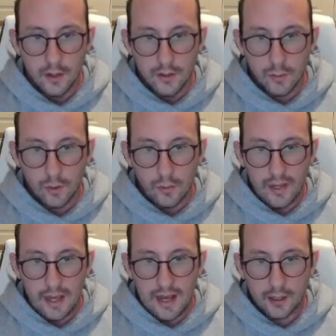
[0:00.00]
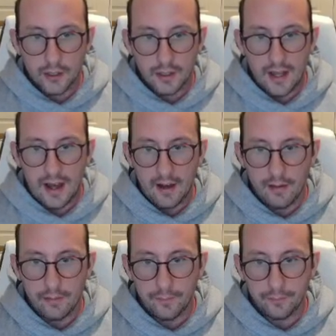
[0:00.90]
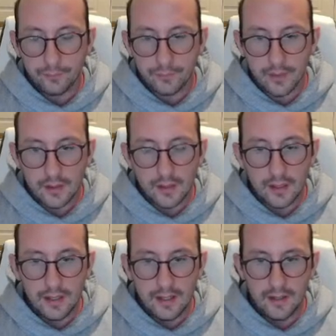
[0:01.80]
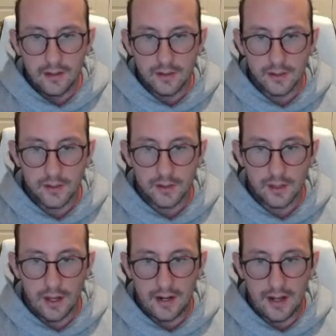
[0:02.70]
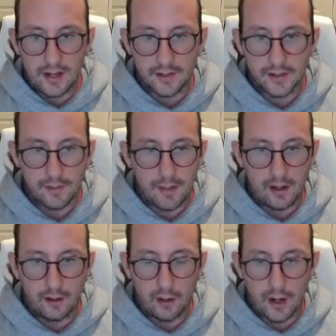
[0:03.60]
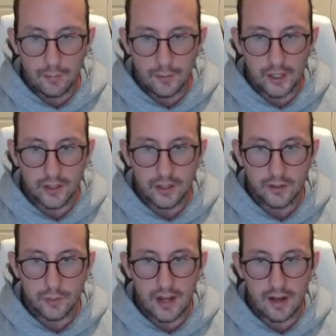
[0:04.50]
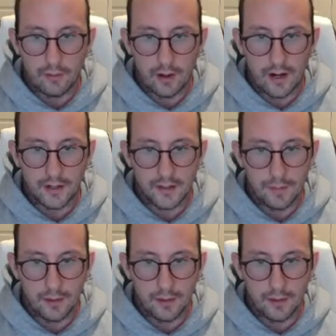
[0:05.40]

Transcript: So what we actually have is an X M L object here. So we have our X M L